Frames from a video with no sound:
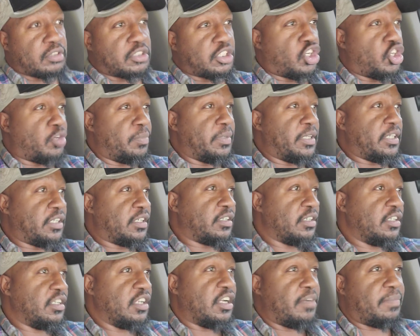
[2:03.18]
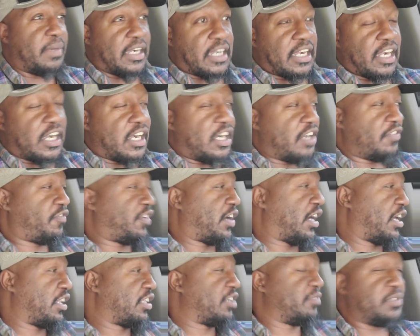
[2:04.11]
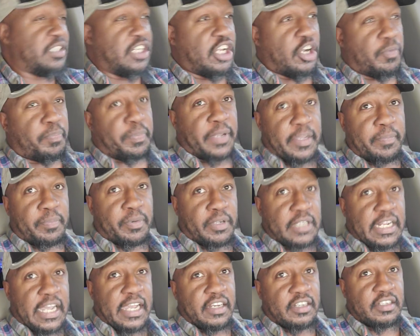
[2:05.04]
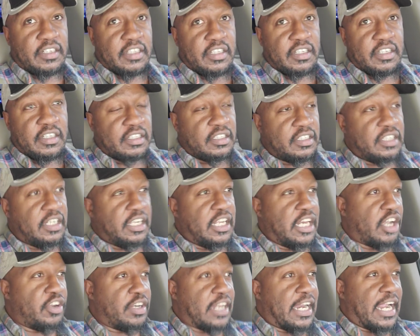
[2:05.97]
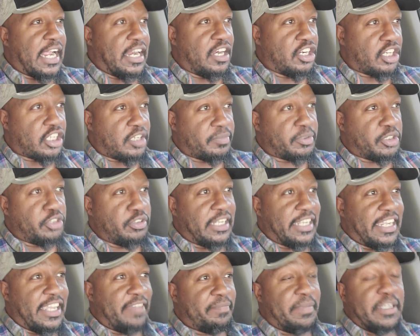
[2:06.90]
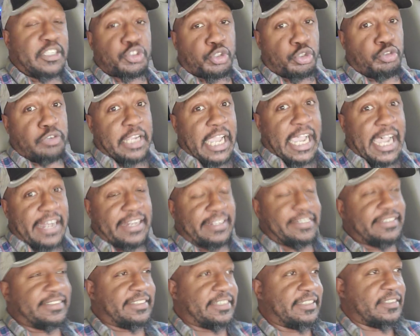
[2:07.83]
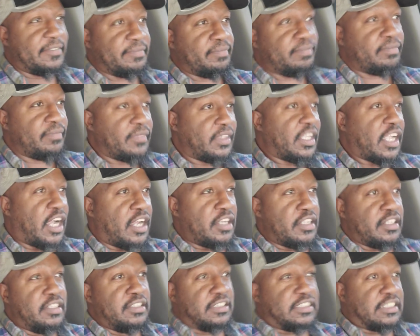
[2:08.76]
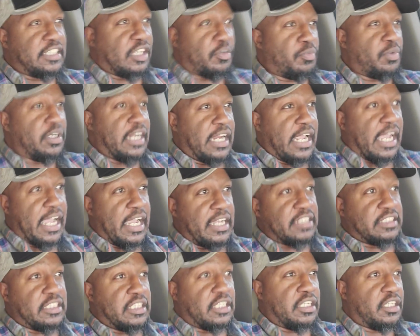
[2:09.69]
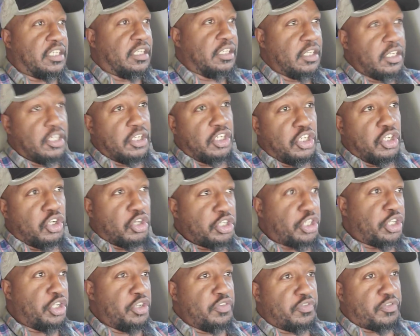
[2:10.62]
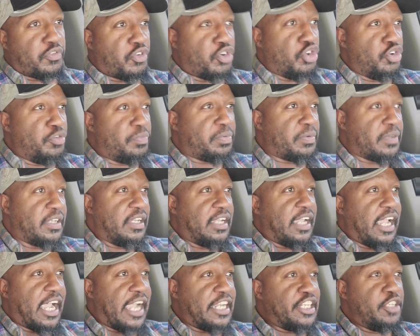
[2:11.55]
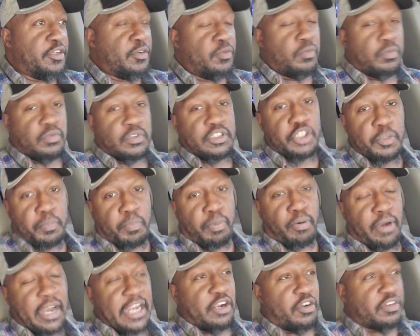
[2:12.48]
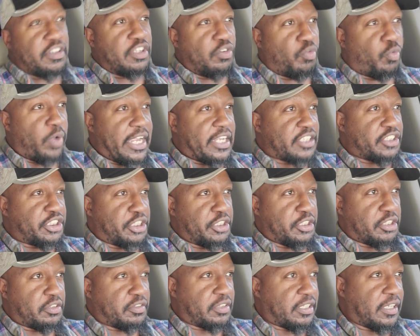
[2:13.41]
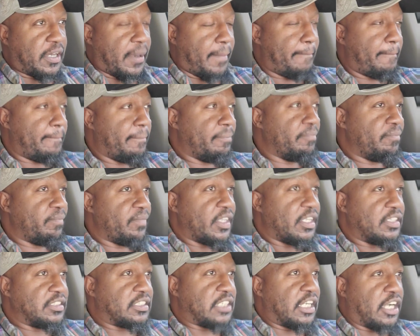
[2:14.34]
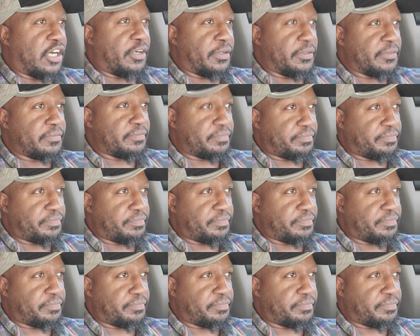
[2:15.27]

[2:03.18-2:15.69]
told me, my godfather, you know, people that, you know, that I look up to that give me true guidance, other than someone that has a little youth group and you prey on the weak children. So,